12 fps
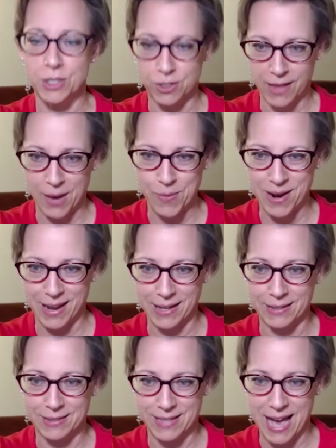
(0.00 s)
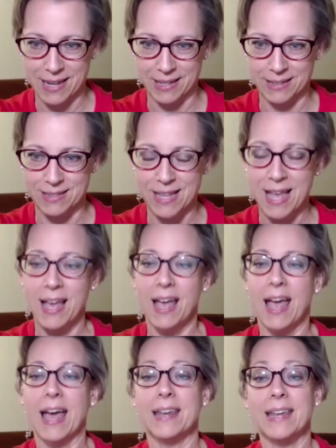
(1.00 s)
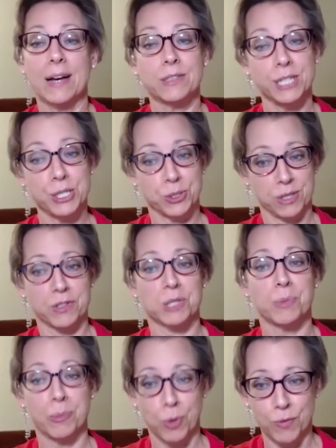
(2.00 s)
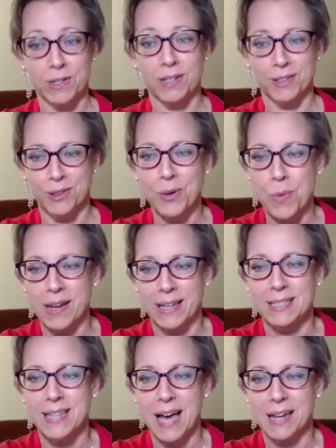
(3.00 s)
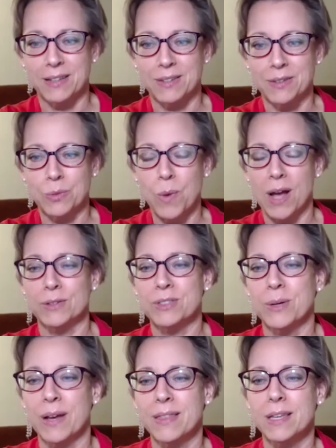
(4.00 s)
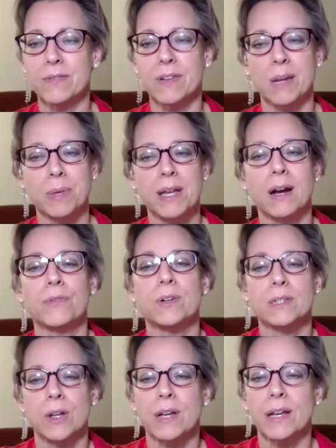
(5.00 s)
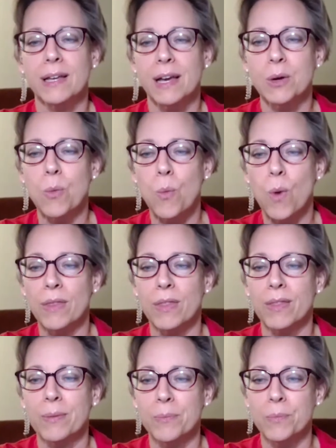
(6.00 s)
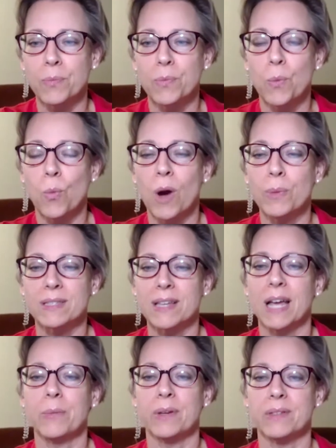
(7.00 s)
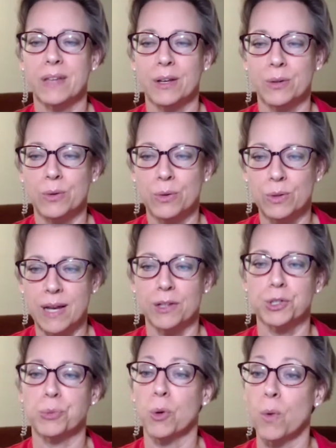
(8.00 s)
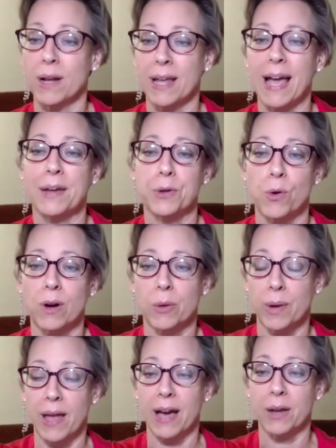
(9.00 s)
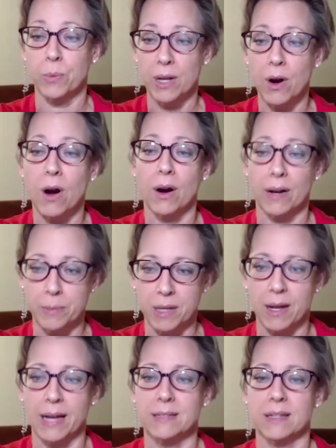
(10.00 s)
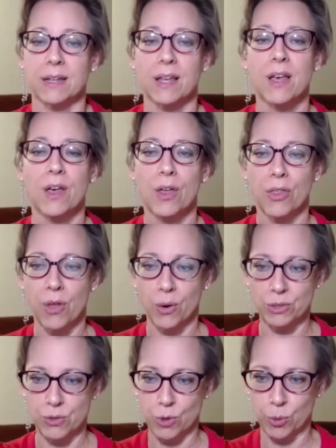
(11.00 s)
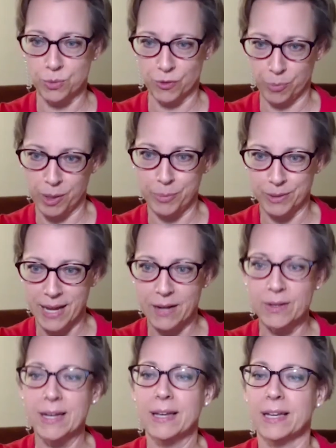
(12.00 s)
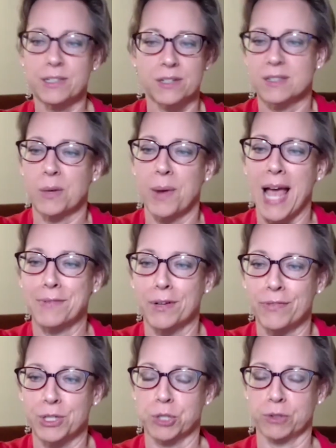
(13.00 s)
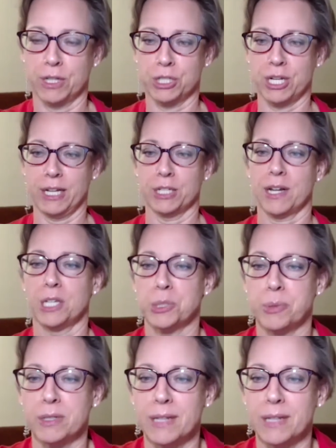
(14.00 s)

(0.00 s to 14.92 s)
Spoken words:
that 1A status. And now teachers have just been moved into the 1A status as well. So I think you've got to be careful at looking at what we say when we say who's eligible, what category are we at. We are immunizing those groups of people now. It's just that we haven't officially changed eligibility